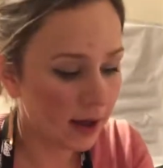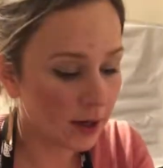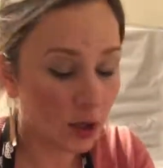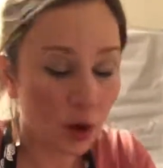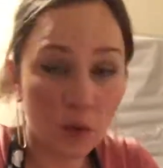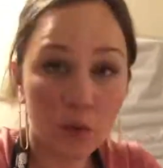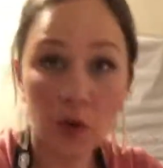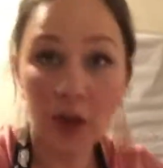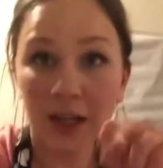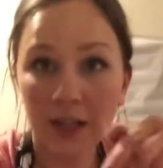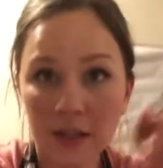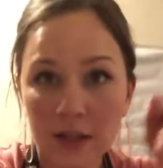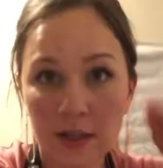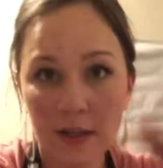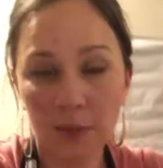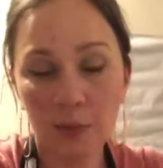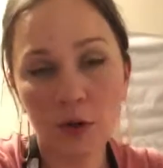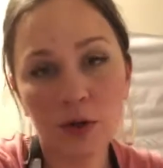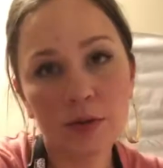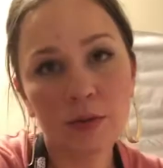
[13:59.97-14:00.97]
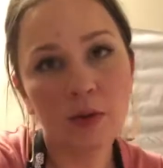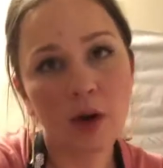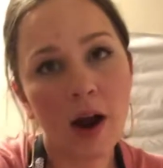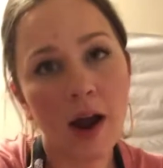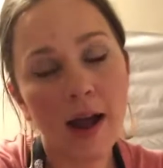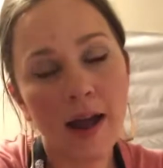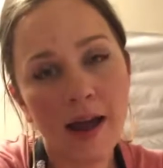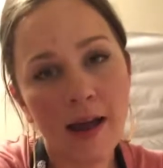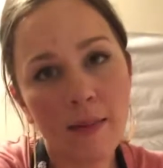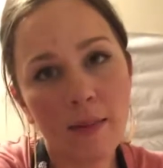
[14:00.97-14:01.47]
Don't forget to
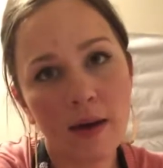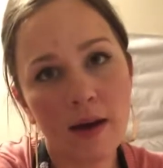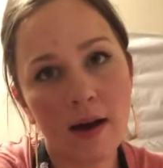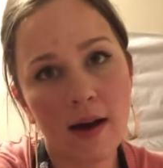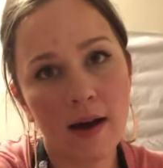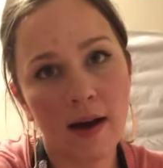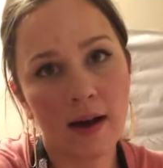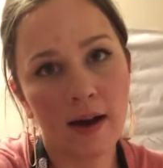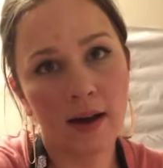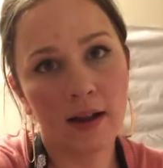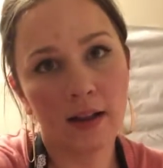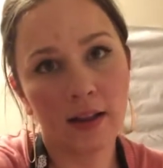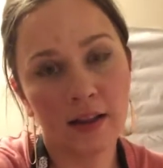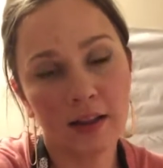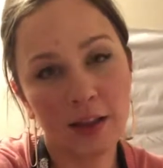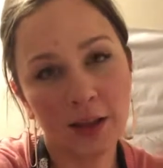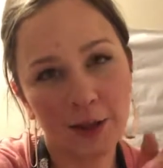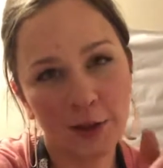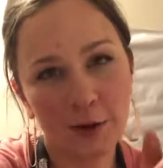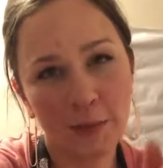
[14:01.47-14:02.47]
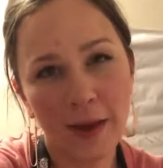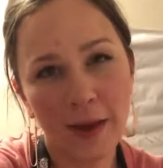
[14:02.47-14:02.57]
subscribe, click the little